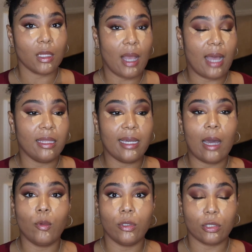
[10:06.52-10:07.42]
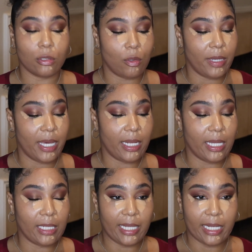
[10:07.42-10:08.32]
I think I will just go ahead
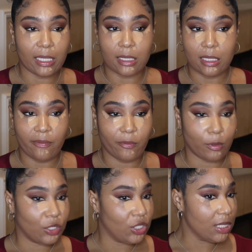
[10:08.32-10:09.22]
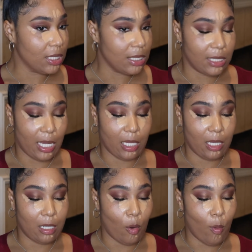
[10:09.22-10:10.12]
and let it sit for just a
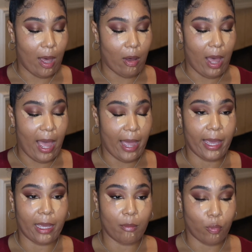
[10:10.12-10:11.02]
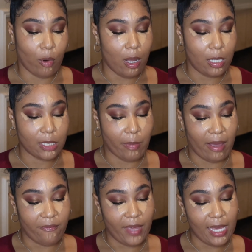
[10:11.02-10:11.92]
second while I bronze
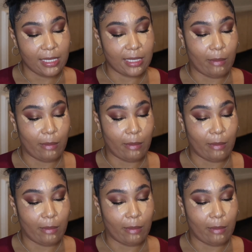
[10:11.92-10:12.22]
my face.